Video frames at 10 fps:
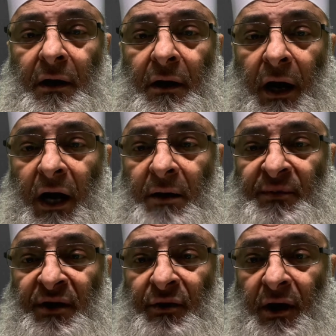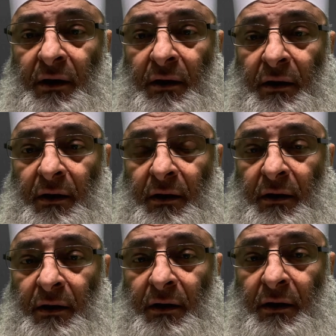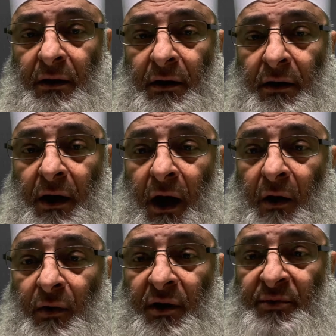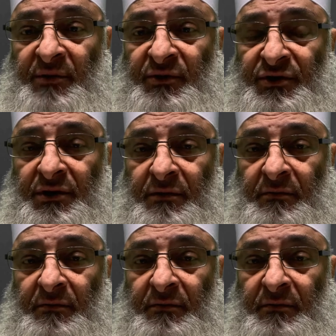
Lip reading: "I am the one. I want to be Muslim."